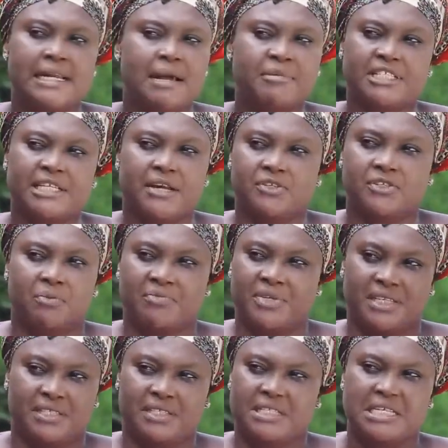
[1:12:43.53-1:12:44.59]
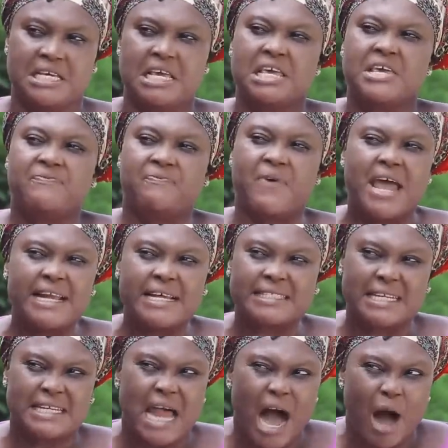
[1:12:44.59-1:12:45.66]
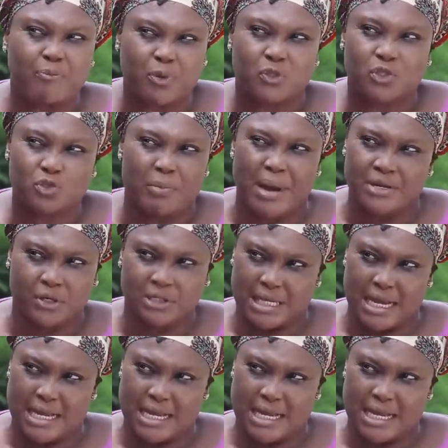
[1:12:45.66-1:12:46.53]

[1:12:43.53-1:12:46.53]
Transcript: me tell you something. If anything happens to my daughter,